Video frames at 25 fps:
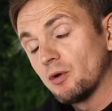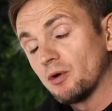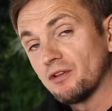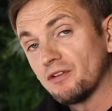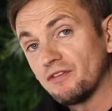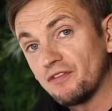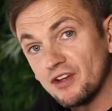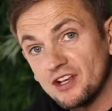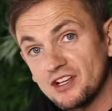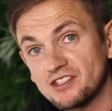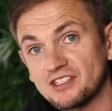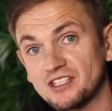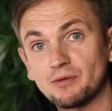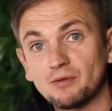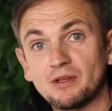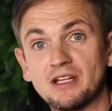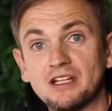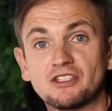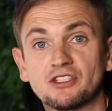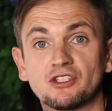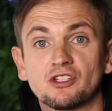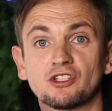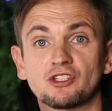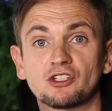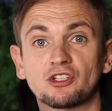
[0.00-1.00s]
Well, the first thing we
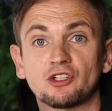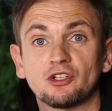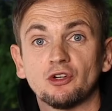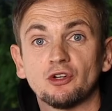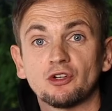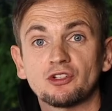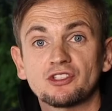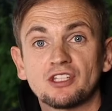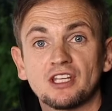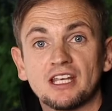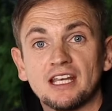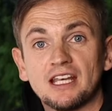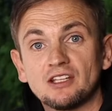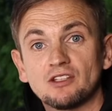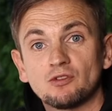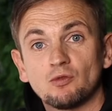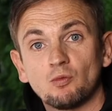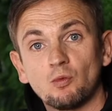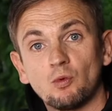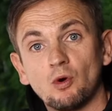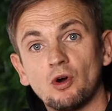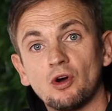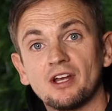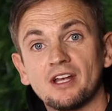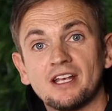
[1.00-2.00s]
need to discuss is
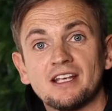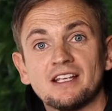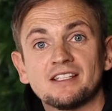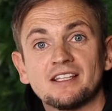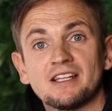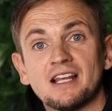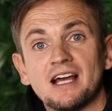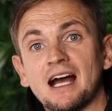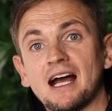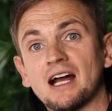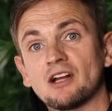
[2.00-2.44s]
what is an